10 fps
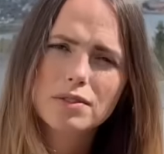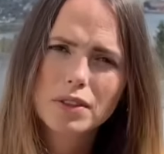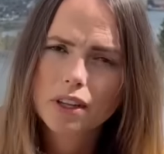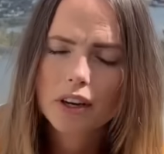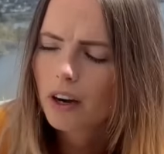for
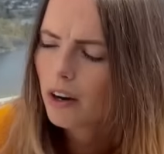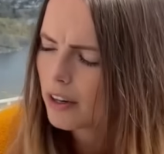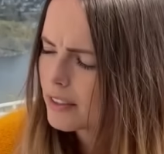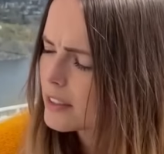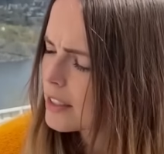their
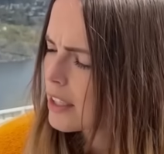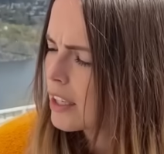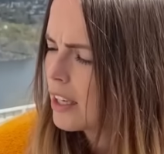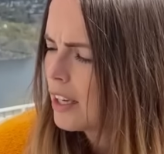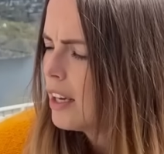yarns.
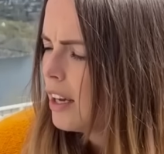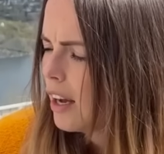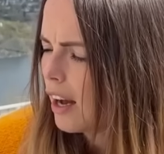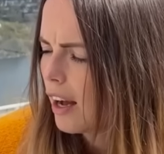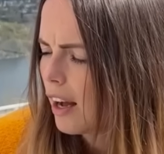
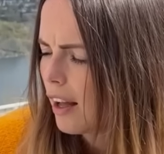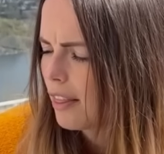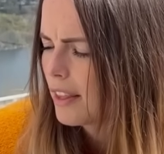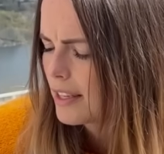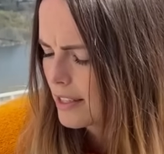
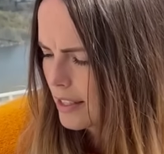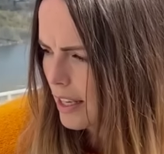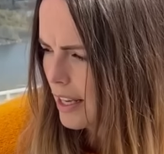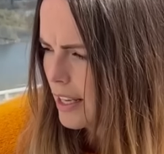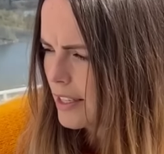This
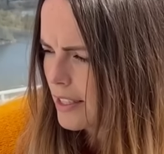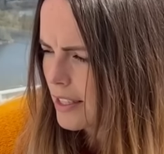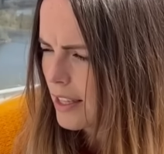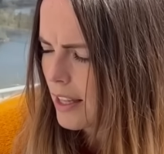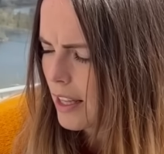is
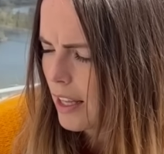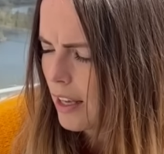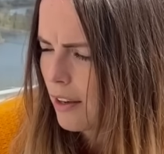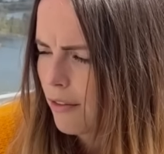the